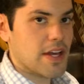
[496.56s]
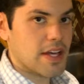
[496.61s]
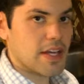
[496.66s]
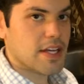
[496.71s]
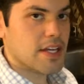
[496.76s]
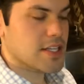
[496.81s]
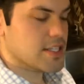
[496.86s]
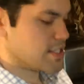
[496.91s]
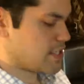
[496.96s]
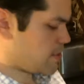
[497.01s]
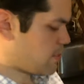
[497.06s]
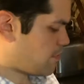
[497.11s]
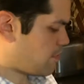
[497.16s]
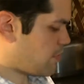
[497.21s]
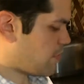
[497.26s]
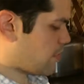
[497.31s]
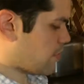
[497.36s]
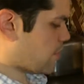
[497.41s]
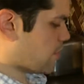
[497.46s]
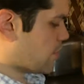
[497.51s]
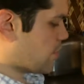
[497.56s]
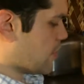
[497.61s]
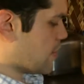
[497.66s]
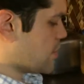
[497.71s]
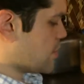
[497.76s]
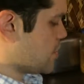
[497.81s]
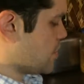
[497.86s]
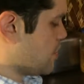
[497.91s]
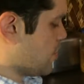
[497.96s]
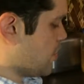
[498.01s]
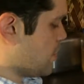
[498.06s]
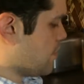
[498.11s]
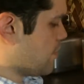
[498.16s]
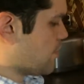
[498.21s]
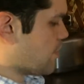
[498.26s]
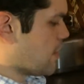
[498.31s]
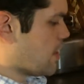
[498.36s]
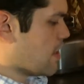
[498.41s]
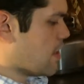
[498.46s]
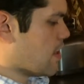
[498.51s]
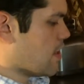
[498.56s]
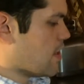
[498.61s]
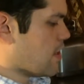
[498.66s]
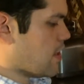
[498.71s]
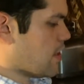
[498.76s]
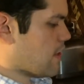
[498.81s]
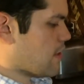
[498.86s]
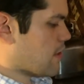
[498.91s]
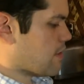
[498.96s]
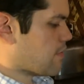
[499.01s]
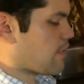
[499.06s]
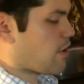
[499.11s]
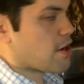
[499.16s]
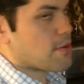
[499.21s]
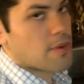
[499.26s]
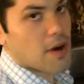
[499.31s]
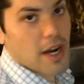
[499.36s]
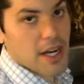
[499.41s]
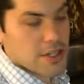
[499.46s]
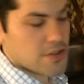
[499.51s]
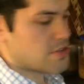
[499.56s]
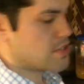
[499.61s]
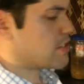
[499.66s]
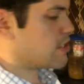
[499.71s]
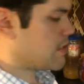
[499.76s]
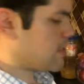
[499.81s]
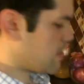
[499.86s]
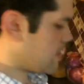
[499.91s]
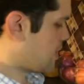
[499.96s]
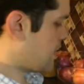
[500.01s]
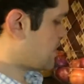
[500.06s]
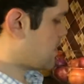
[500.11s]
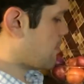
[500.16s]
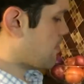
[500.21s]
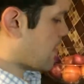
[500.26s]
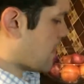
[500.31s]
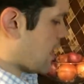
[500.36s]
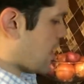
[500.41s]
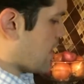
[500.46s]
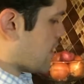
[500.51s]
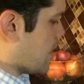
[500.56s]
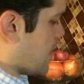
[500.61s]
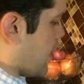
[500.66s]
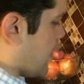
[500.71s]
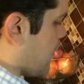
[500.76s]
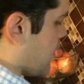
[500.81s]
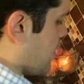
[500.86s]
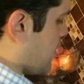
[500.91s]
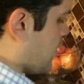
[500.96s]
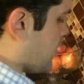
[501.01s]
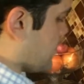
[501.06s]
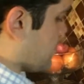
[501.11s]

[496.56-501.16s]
eggs and you put a good ratio of carbohydrates, in this case the banana and